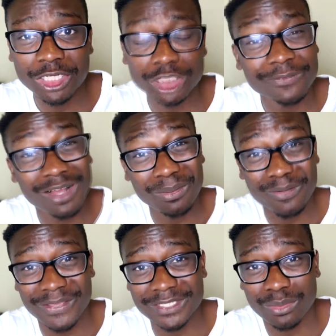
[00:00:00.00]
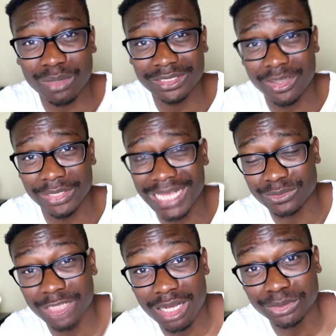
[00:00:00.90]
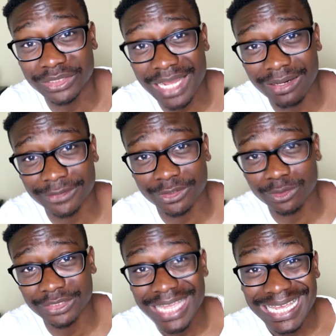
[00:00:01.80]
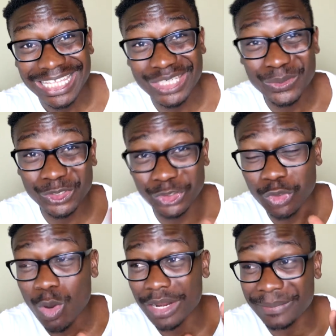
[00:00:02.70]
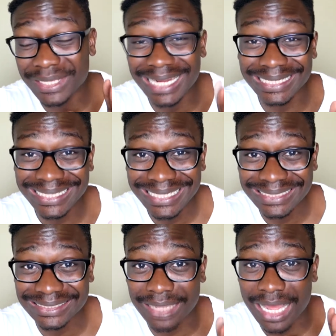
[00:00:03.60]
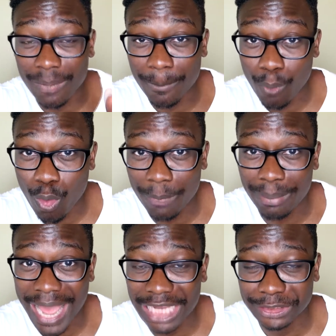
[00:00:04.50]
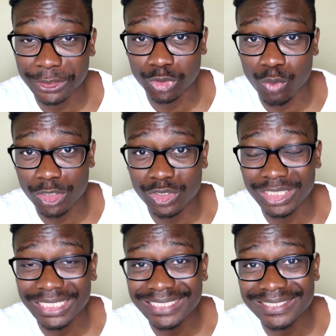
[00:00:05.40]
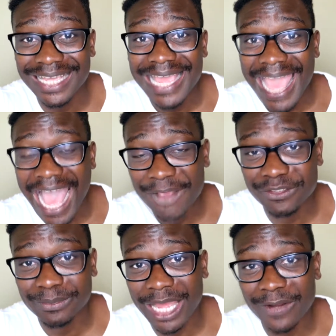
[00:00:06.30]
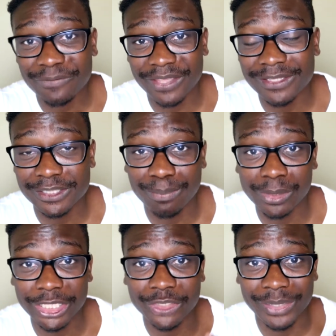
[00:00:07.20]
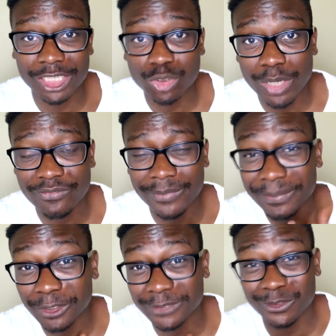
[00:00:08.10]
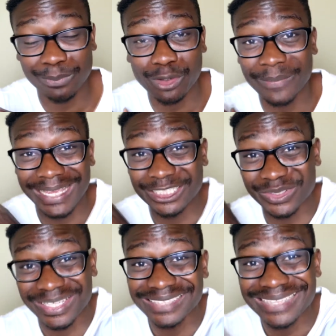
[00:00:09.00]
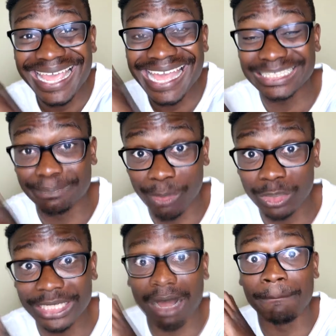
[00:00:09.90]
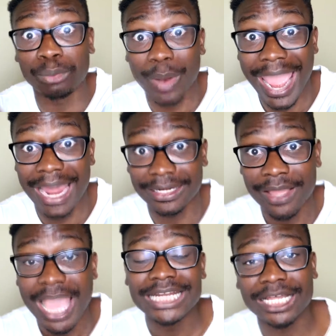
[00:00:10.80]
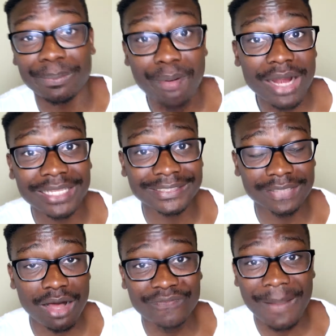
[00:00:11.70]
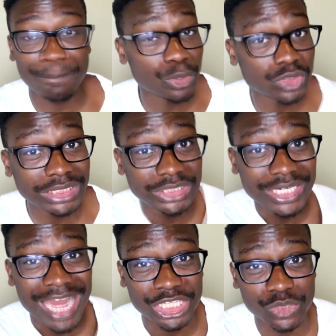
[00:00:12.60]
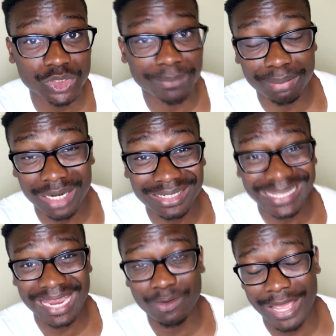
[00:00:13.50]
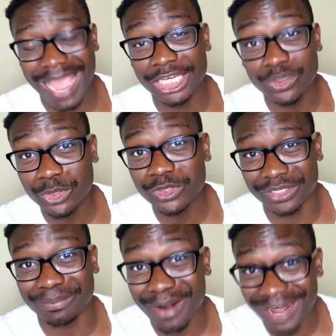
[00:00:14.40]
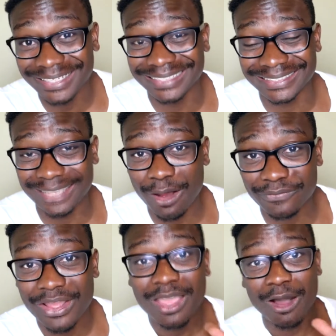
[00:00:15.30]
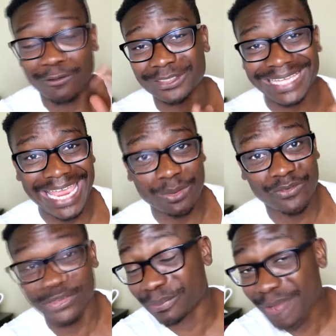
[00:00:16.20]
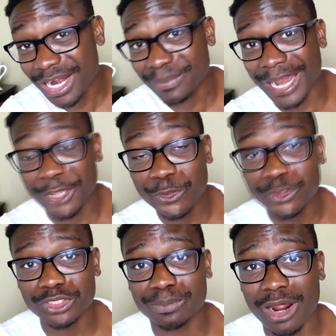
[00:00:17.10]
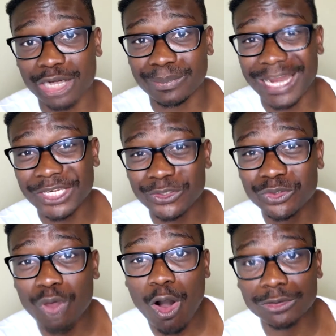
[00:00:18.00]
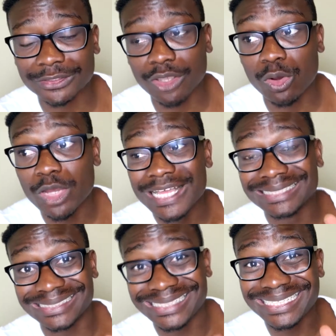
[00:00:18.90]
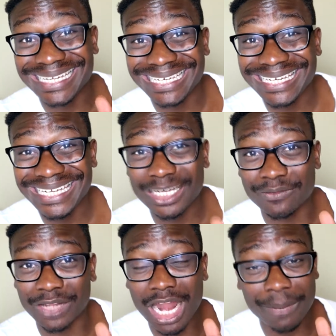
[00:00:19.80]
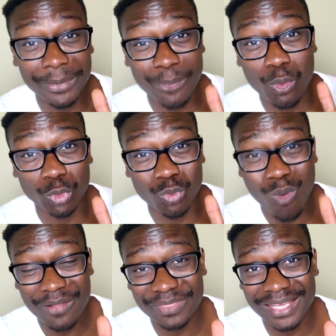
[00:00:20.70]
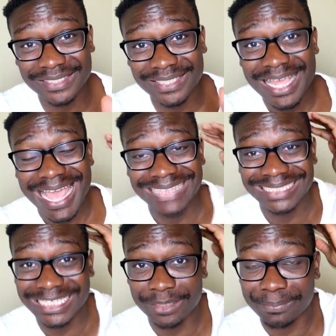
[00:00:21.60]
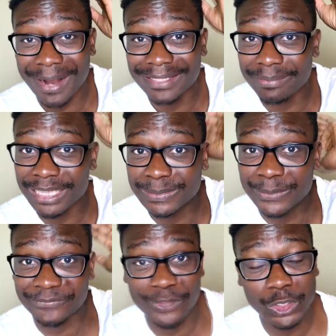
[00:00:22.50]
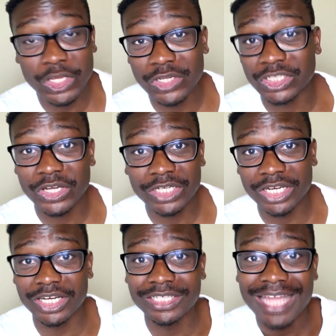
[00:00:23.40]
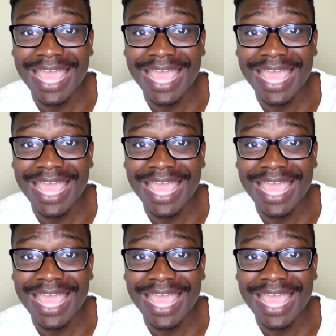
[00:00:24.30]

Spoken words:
here's a couple of things I want to tell you guys. When it comes to side hustles, you do want to be at least more passionate towards, or at least have some kind of thing that's pulling you into it. For me personally, what's pulling me into this is building a brand. Now the product itself, I personally do not use the product like, okay, I do use the product itself. Of course I can't reveal the product, but I do use the product. But I do also see the need of a lot of people who would want this, as in it's a product that makes people feel good, look good,